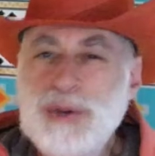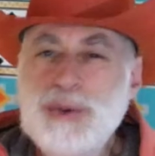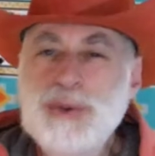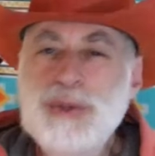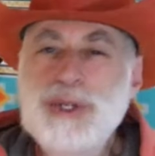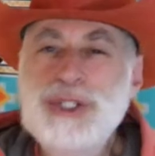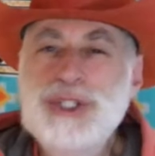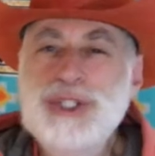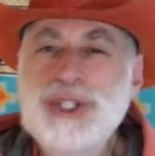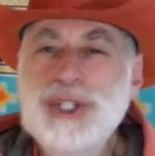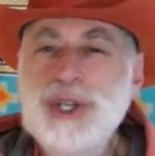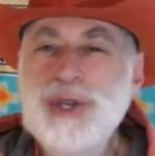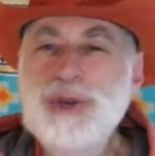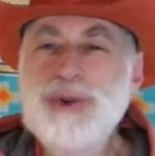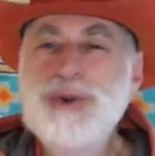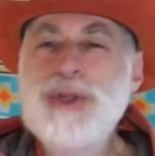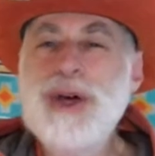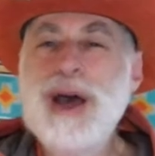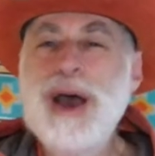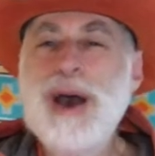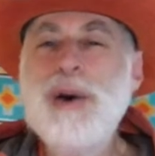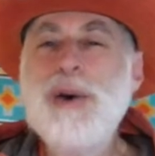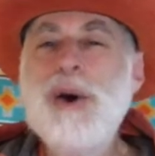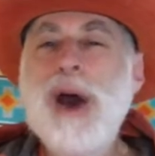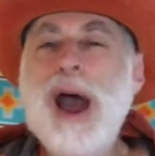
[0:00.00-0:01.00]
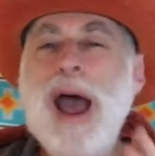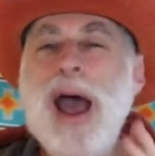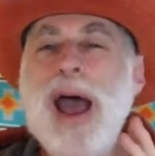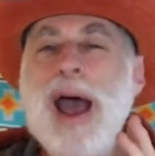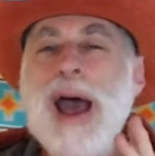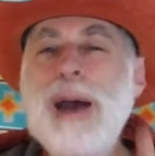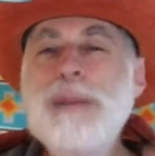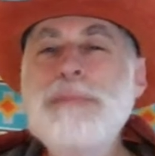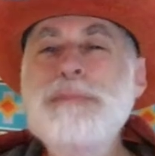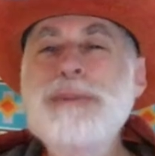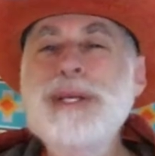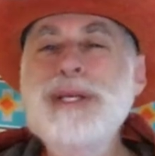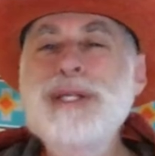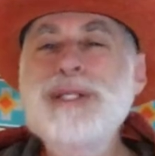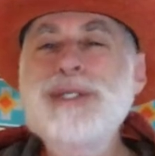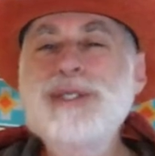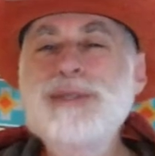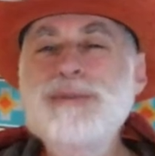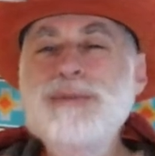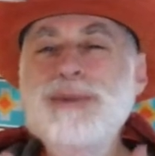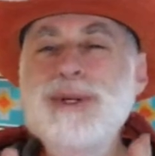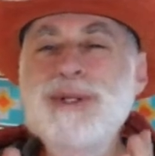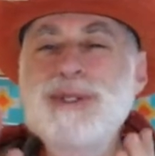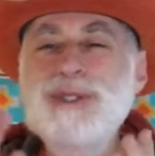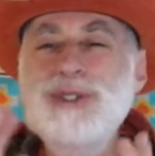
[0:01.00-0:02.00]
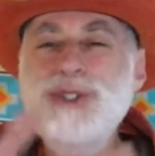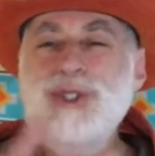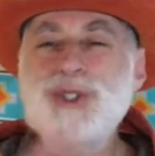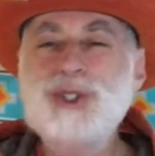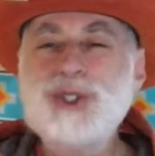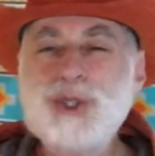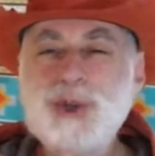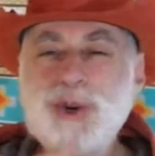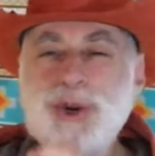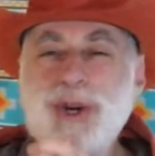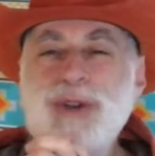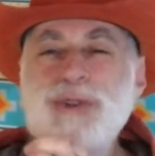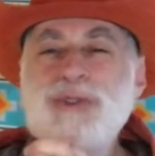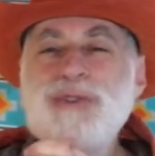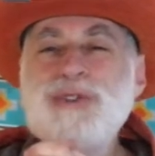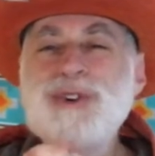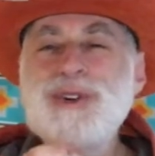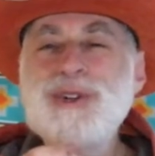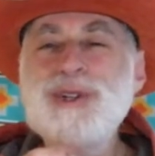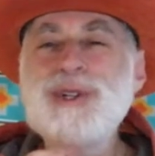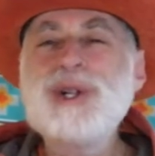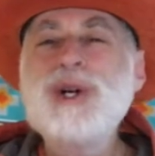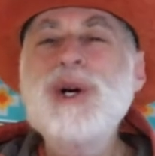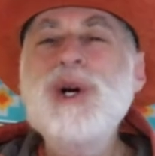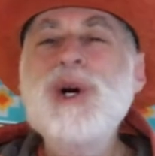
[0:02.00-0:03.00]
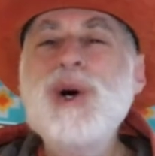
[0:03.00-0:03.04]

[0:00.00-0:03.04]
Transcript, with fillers: wishing you the happiest, most joyful,